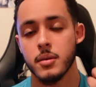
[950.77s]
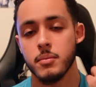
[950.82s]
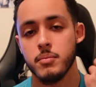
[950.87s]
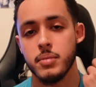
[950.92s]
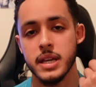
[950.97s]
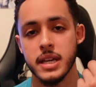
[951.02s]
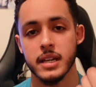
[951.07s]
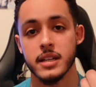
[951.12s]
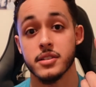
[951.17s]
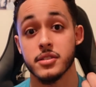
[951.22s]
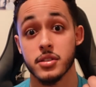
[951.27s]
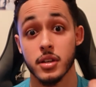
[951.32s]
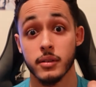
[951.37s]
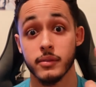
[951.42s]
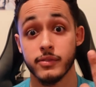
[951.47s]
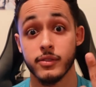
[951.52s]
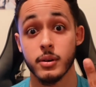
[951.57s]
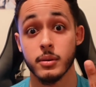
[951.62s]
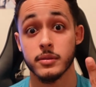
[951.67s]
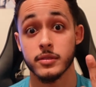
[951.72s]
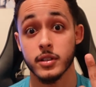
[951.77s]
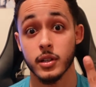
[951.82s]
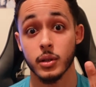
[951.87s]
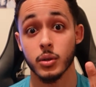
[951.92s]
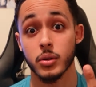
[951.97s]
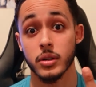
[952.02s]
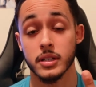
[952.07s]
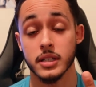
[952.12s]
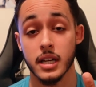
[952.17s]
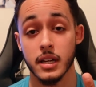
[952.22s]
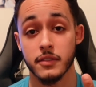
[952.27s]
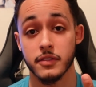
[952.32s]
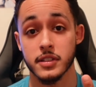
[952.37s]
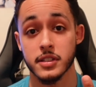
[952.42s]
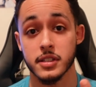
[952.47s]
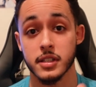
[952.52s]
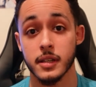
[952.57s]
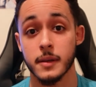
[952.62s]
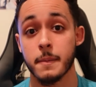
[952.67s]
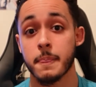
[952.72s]
being in some form of caloric
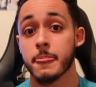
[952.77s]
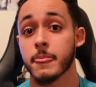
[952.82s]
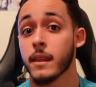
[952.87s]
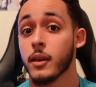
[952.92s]
deficit.